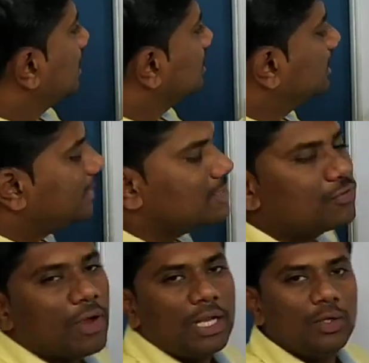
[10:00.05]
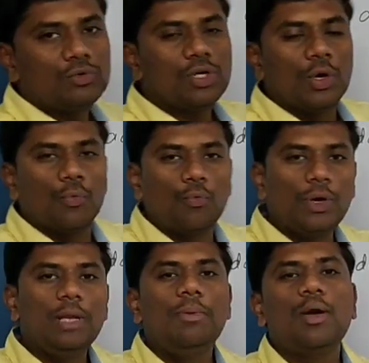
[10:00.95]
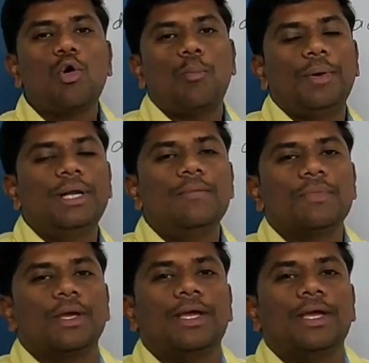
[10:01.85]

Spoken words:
these values will be copied